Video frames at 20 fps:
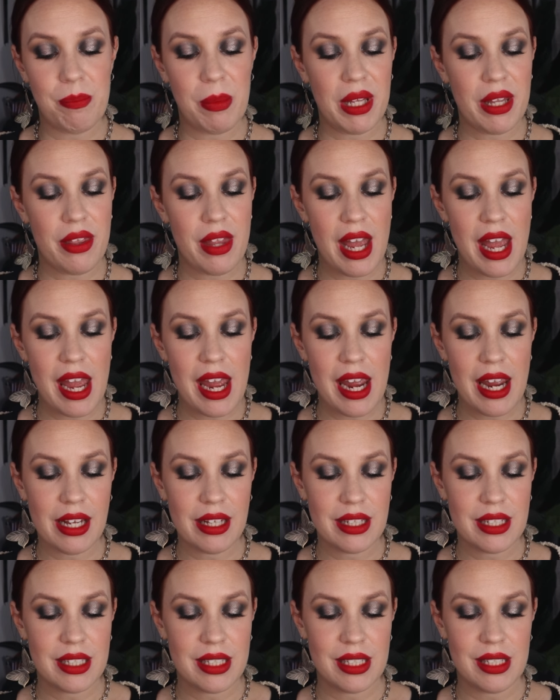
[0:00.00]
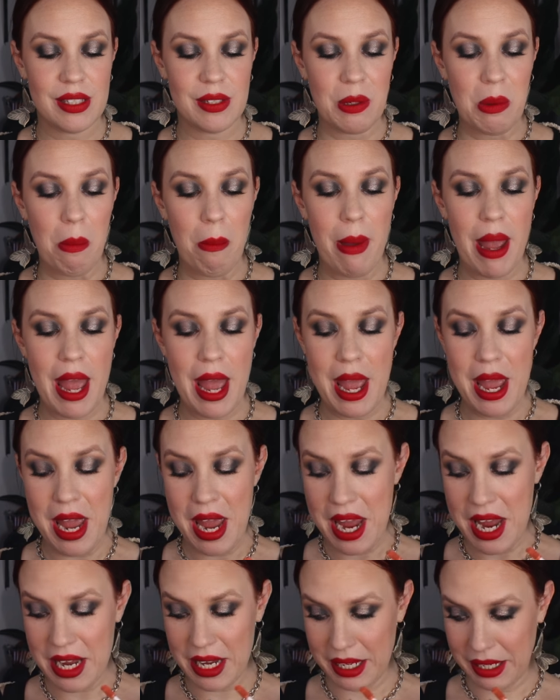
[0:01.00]
but dang, this is
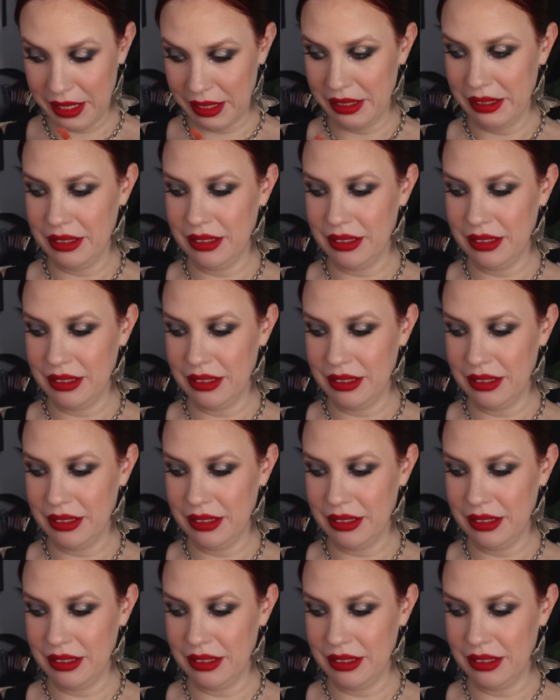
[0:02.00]
opaque.